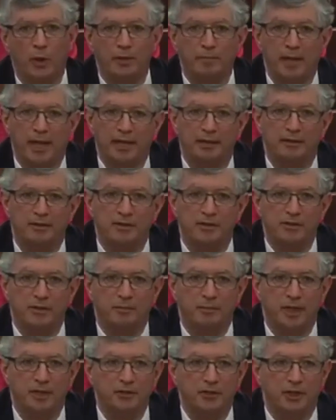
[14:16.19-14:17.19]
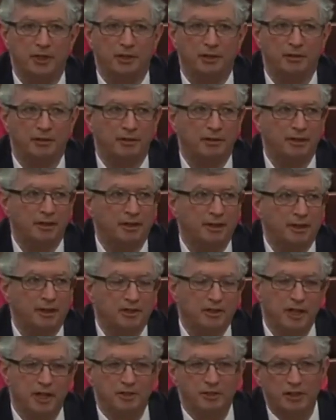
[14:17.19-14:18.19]
made the submission,
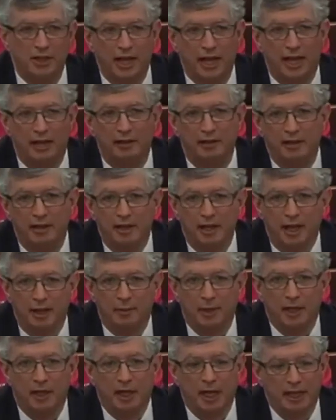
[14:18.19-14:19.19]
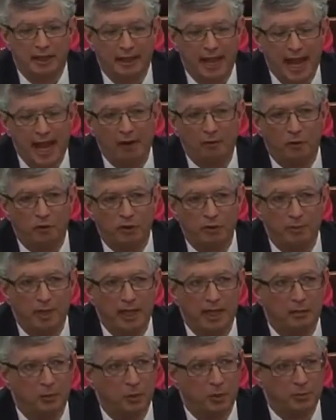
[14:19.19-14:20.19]
such that, I mean, that to
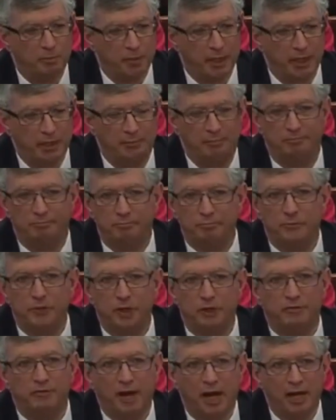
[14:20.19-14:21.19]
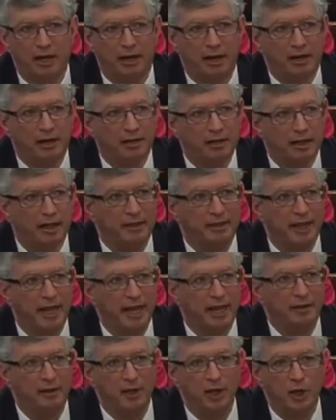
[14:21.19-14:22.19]
me would be nirvana, in
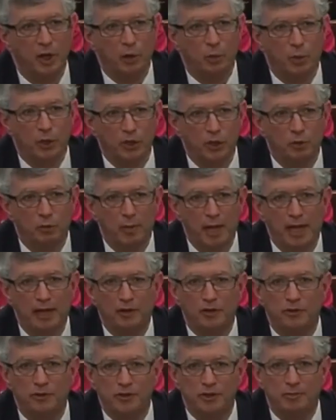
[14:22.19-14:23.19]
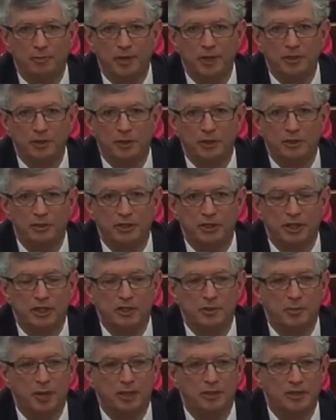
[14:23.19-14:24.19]
that when you make your submission
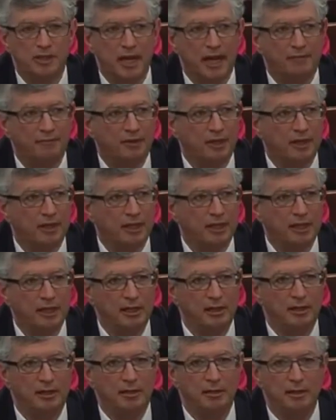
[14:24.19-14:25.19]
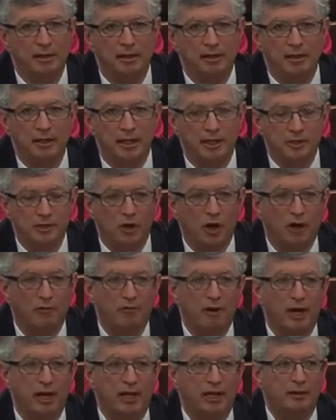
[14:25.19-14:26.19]
6 months after the year, it's
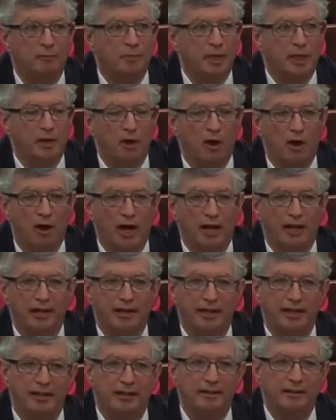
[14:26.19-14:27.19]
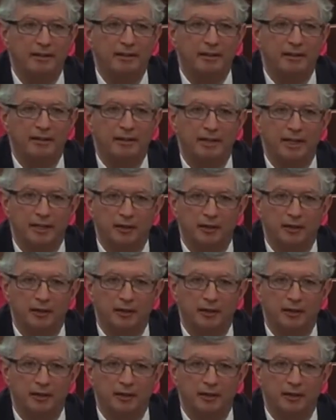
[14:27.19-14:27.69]
already been audited in